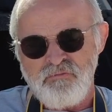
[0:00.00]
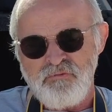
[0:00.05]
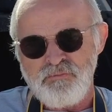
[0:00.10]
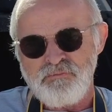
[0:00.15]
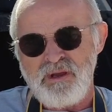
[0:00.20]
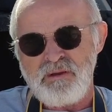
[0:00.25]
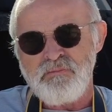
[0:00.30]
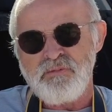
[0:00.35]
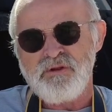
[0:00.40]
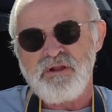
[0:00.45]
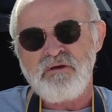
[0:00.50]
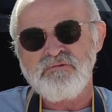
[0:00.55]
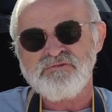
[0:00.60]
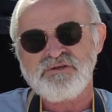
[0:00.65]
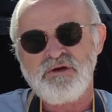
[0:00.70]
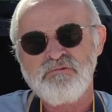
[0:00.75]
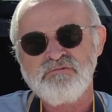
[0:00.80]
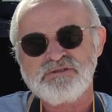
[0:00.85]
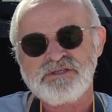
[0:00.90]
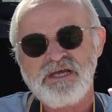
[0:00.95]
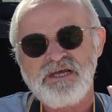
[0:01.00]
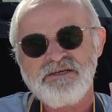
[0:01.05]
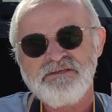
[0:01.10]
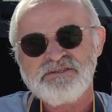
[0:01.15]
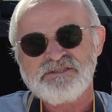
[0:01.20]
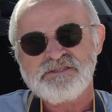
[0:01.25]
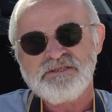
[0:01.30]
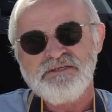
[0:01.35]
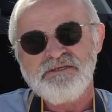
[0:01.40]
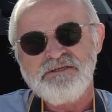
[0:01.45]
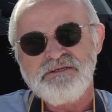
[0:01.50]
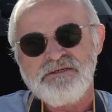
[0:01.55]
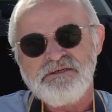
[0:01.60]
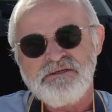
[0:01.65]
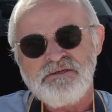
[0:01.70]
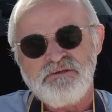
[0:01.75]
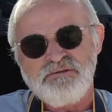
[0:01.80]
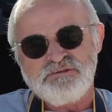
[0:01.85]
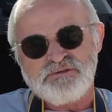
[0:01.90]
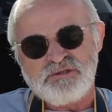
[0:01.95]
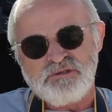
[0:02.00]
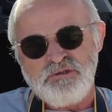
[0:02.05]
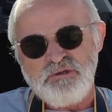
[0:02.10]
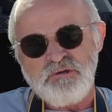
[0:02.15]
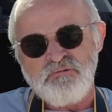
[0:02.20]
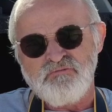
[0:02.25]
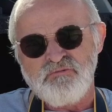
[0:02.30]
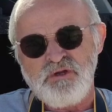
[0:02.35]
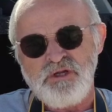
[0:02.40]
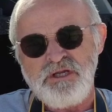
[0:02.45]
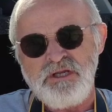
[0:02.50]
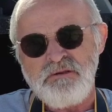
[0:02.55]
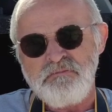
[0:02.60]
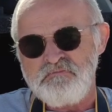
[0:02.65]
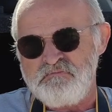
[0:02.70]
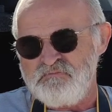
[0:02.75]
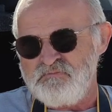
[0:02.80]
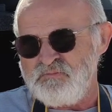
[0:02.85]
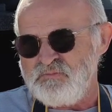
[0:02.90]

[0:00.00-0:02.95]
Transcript: If you remember those old days, so you really